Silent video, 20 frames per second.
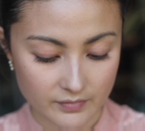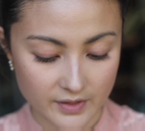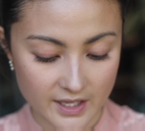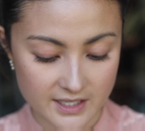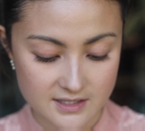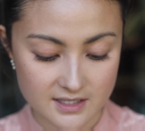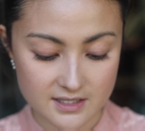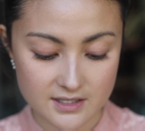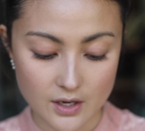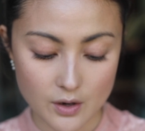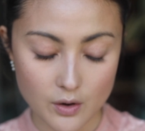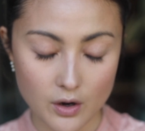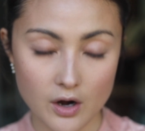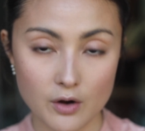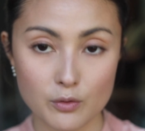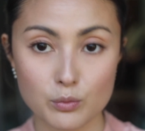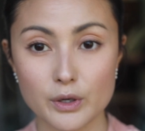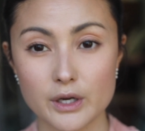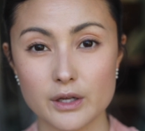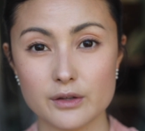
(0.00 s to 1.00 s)
This is
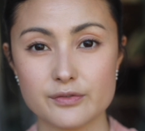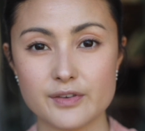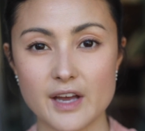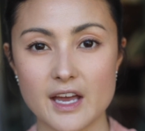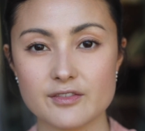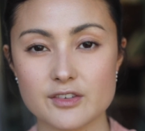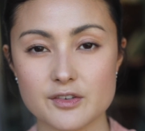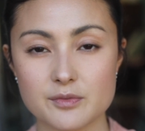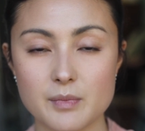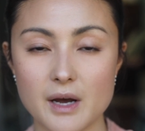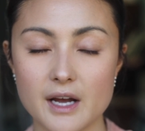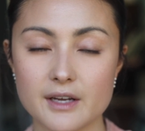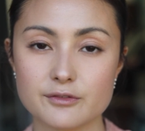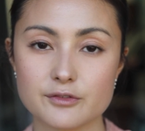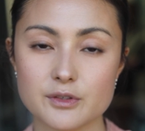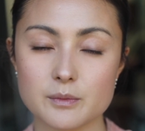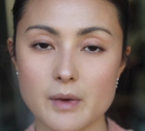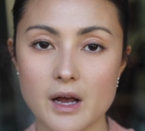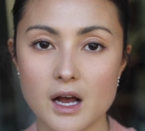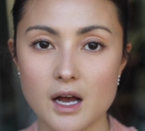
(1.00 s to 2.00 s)
a real fave of mine
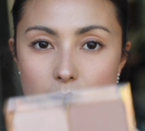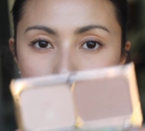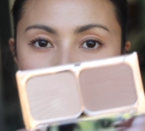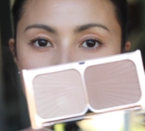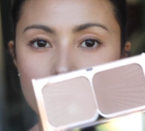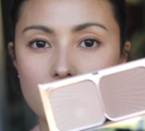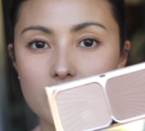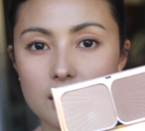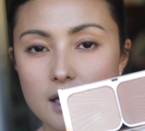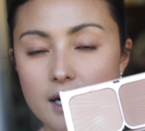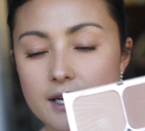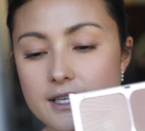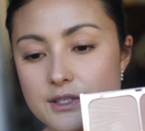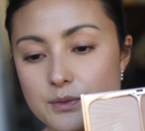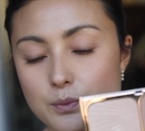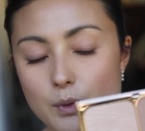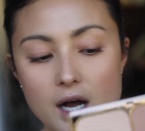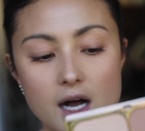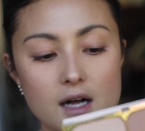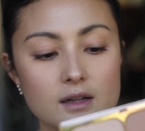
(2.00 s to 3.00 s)
from her product line
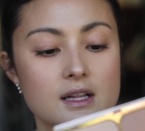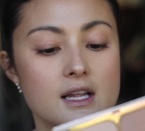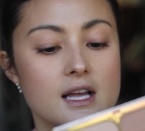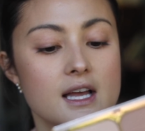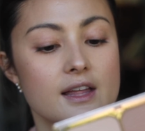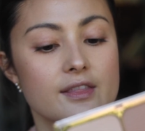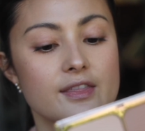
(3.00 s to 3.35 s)
as well.